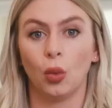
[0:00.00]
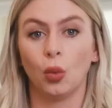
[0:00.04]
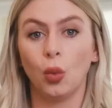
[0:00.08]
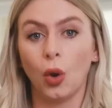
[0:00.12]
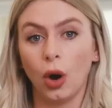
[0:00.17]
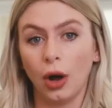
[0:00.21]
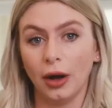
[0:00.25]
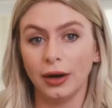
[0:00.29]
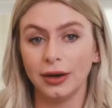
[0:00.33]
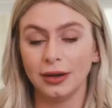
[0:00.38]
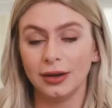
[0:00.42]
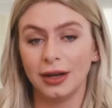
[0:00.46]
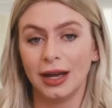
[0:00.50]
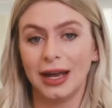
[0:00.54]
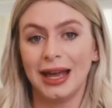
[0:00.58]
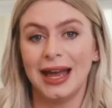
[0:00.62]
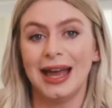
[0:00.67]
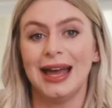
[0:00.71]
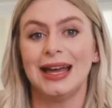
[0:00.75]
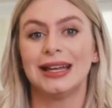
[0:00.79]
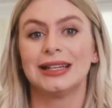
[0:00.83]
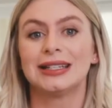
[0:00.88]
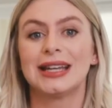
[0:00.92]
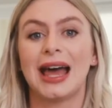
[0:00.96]
1,
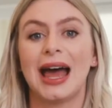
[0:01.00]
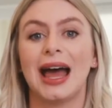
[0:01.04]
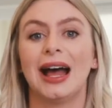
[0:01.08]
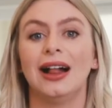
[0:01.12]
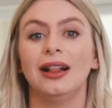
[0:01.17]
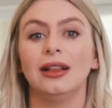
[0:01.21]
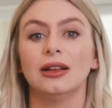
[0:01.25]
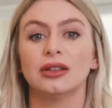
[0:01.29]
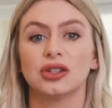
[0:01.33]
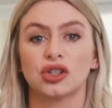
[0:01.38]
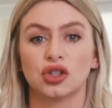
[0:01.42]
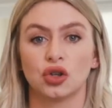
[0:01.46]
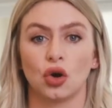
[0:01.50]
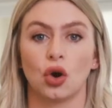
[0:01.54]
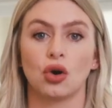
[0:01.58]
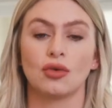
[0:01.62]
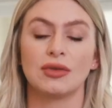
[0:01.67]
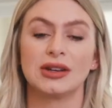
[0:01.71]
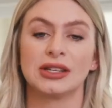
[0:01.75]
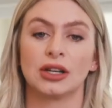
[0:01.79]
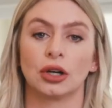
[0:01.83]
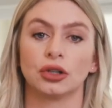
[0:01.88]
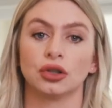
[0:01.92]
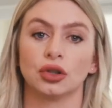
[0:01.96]
tell
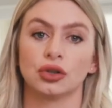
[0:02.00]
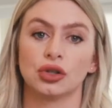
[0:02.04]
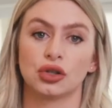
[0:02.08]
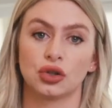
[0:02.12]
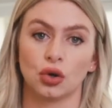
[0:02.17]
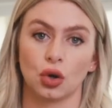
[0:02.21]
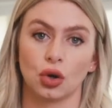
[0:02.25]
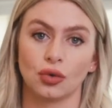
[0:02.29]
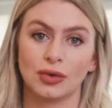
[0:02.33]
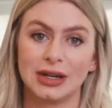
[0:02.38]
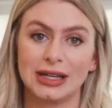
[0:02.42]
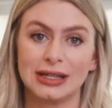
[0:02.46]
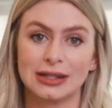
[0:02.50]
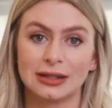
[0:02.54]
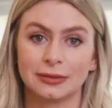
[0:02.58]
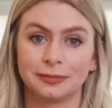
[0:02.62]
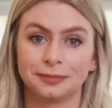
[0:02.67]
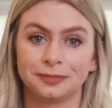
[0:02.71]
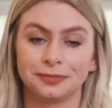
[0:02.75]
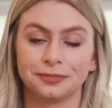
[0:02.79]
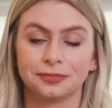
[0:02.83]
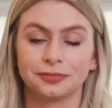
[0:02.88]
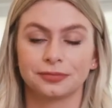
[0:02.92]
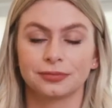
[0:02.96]
stories on your
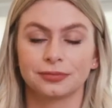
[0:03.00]
stories.